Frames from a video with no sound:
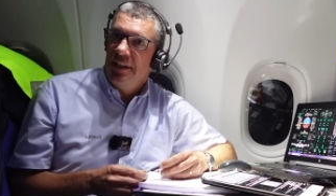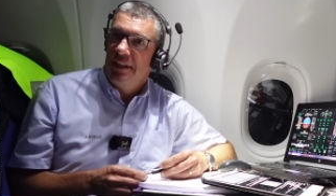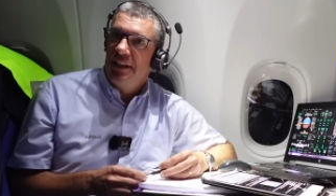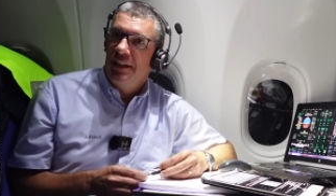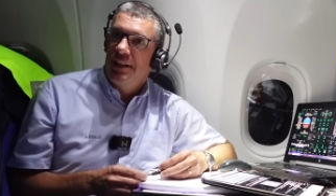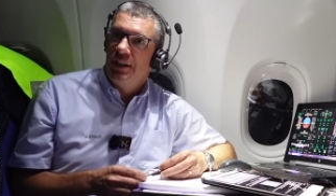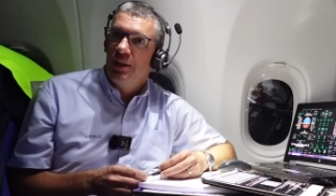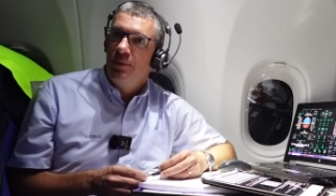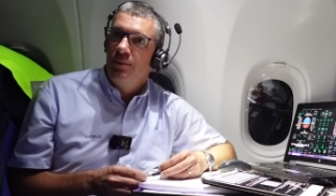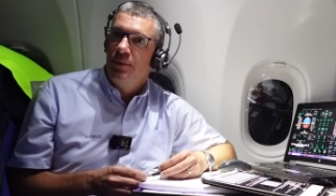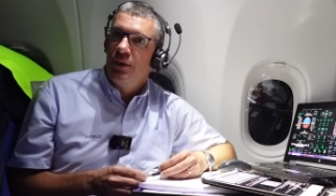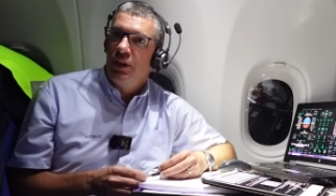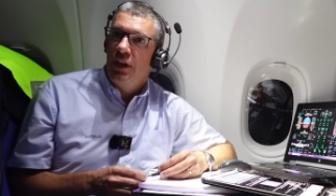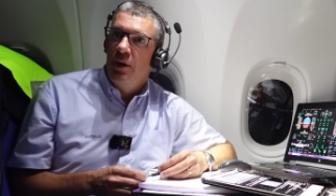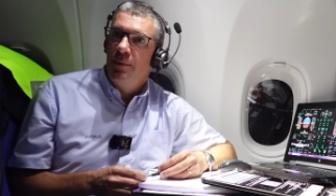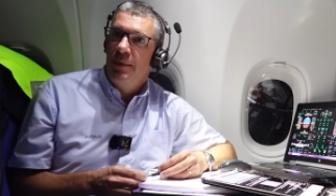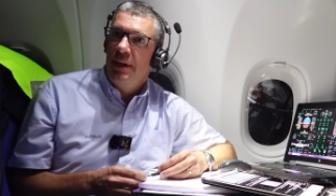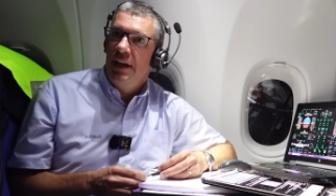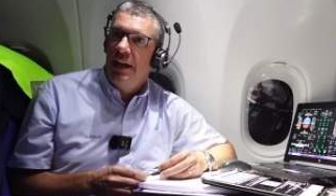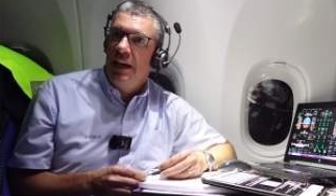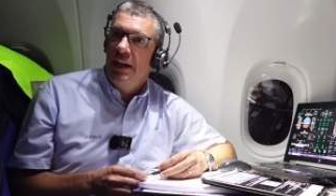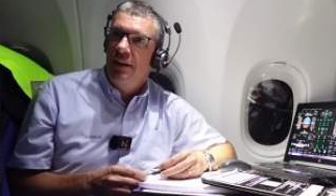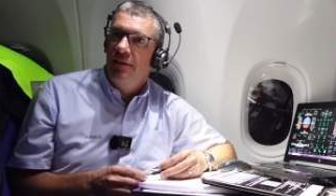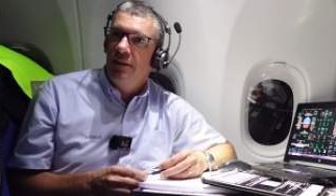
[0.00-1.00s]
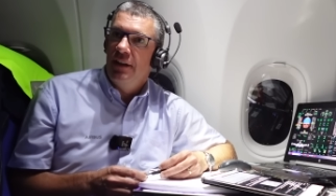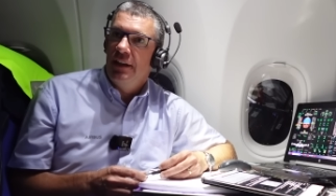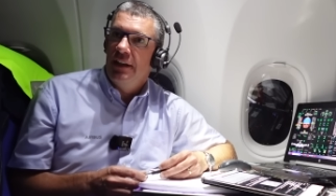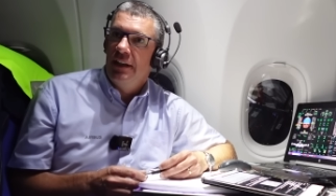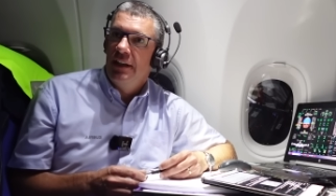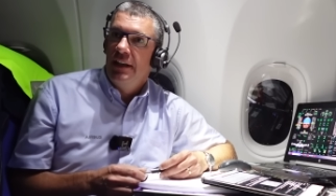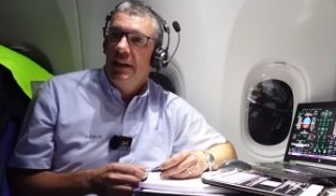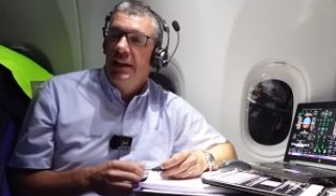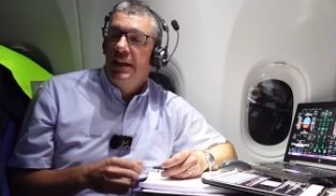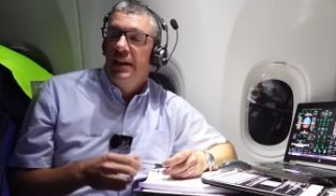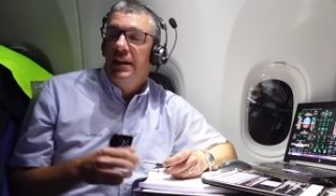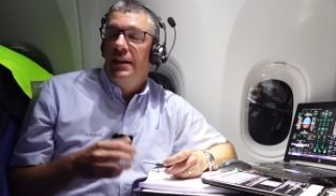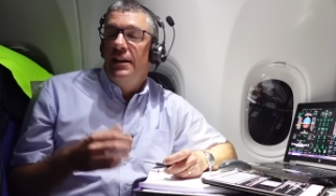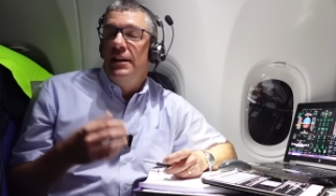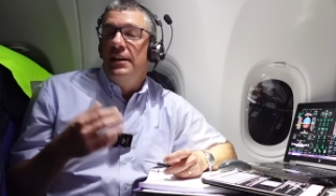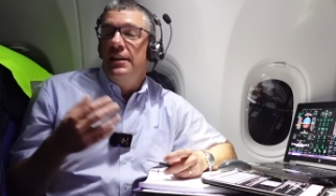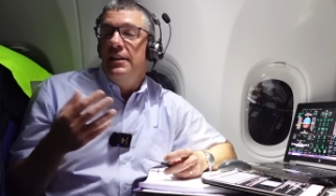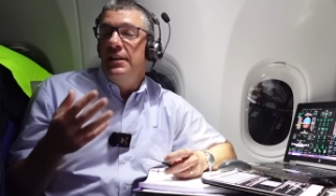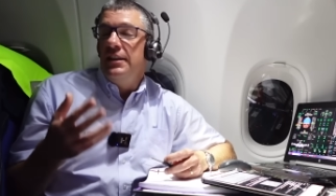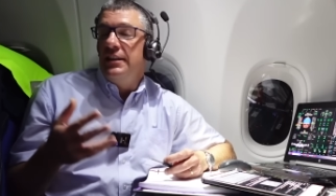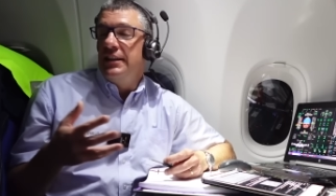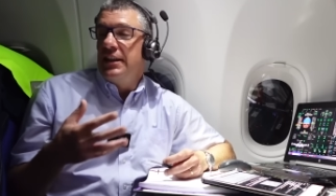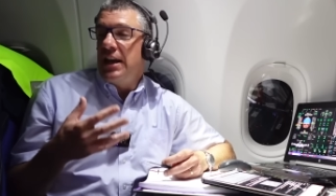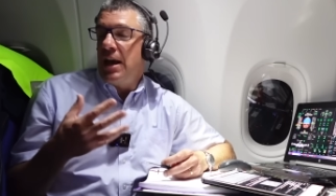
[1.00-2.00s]
systems are behaving.
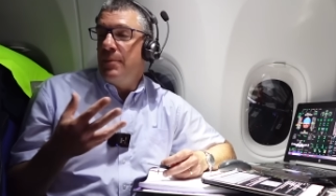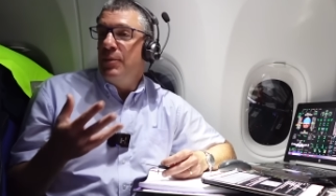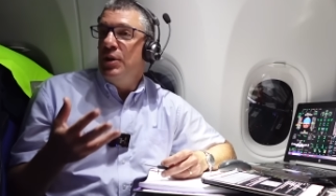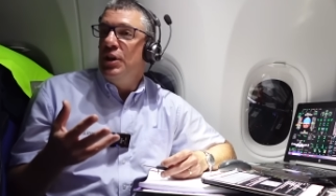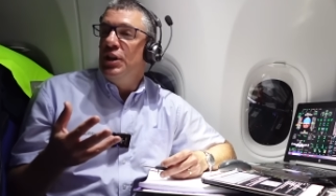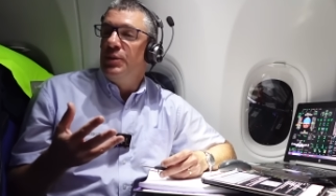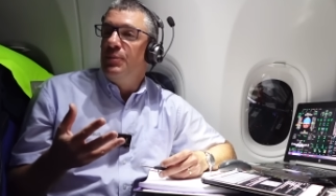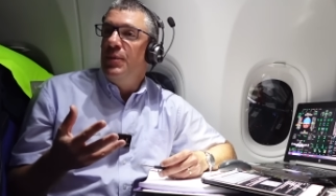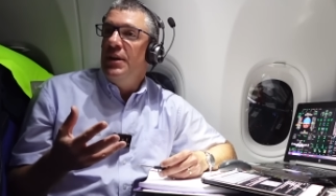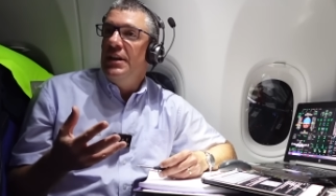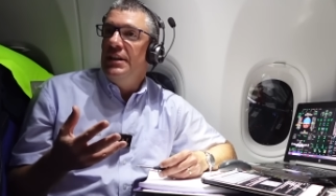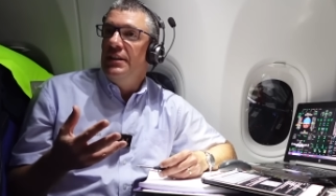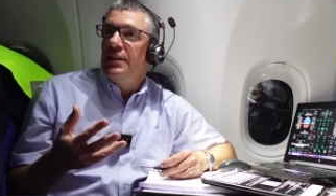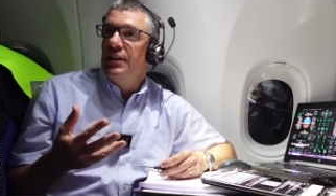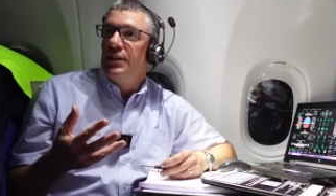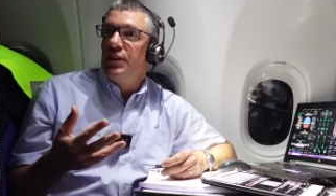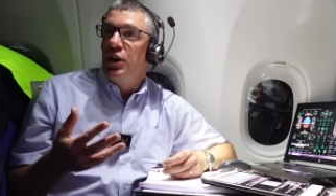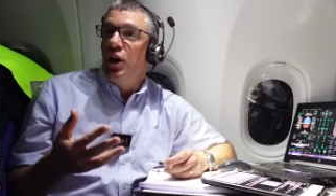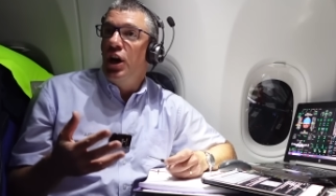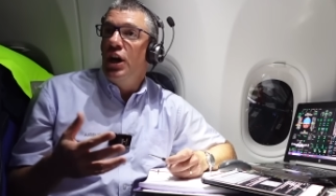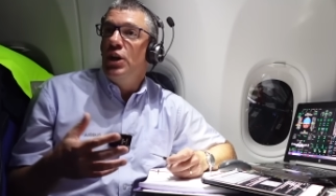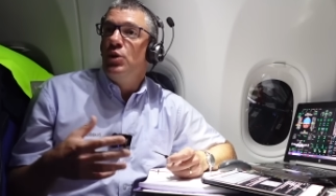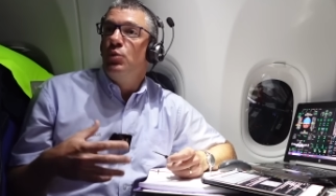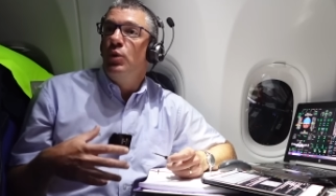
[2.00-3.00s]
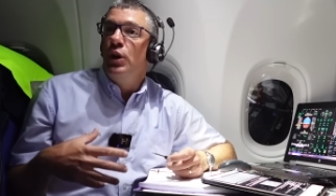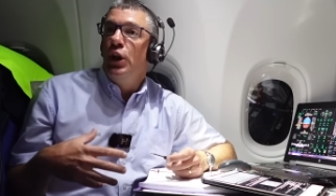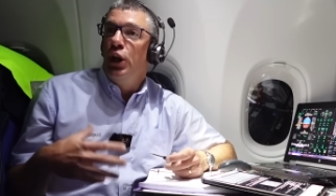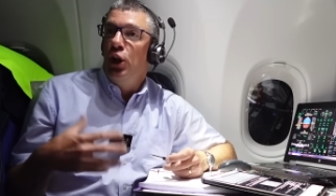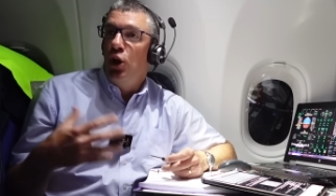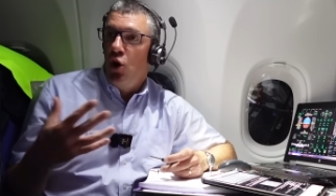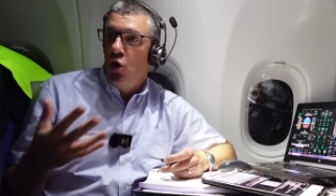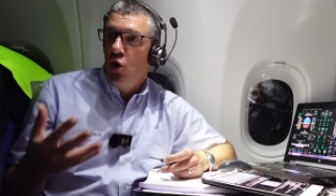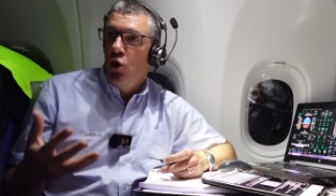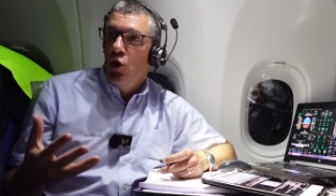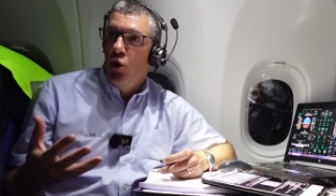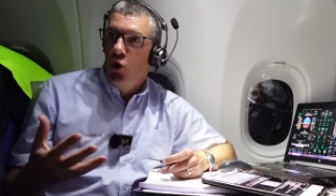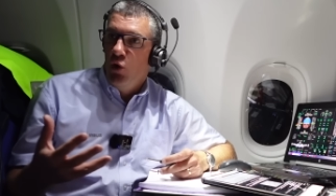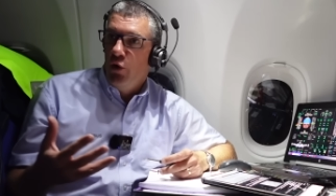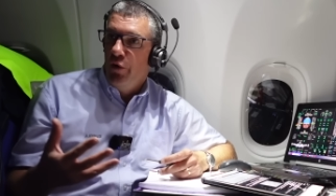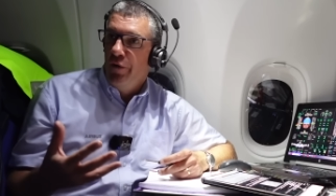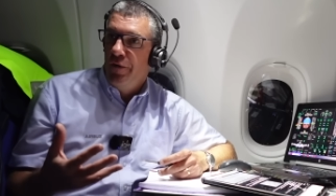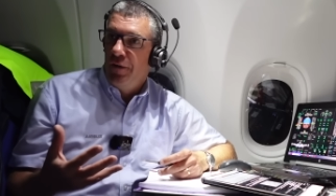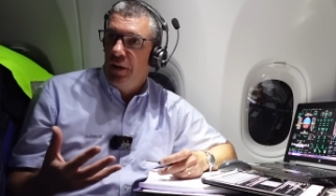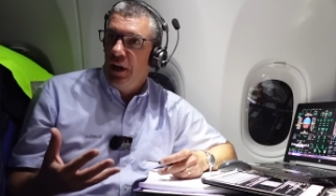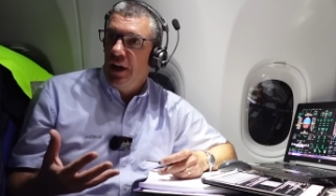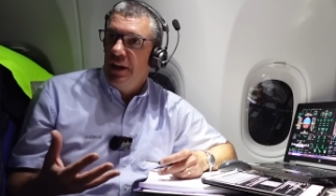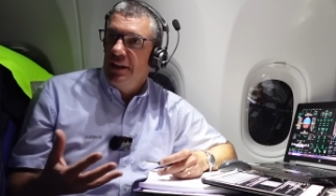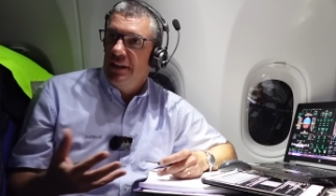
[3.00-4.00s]
This cabin has been designed with long haul
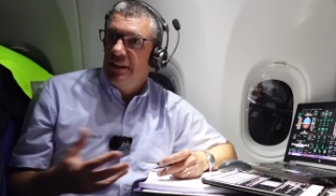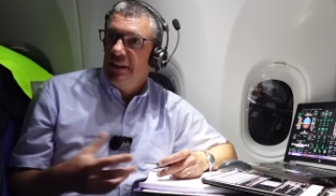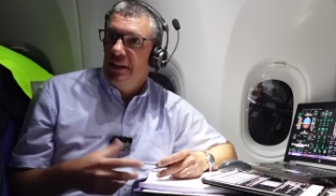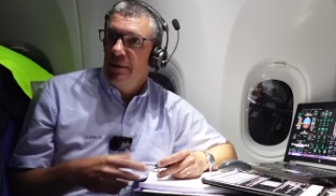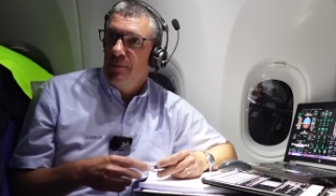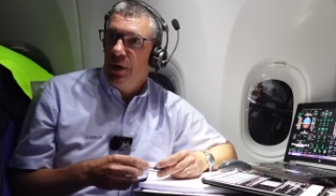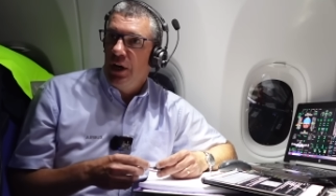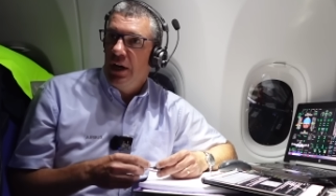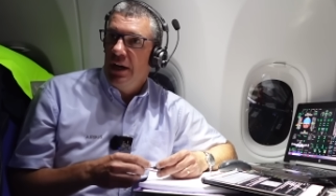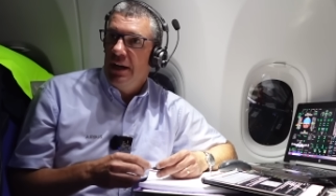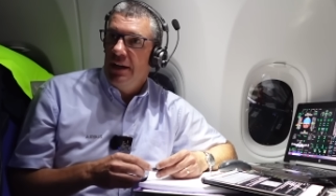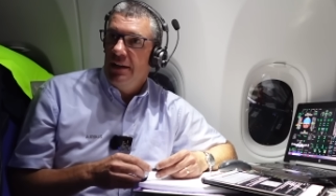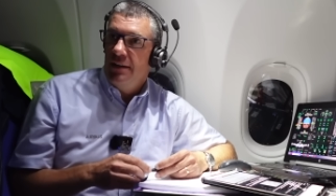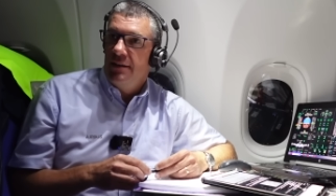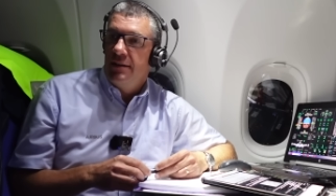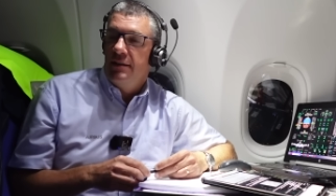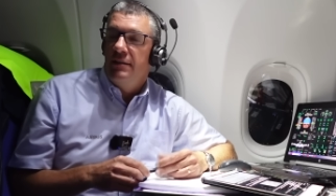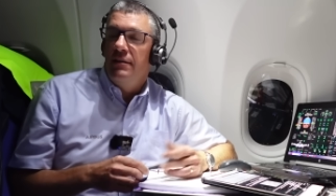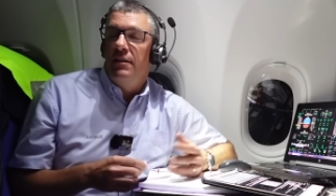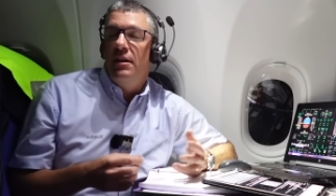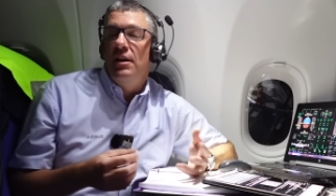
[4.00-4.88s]
flights in mind,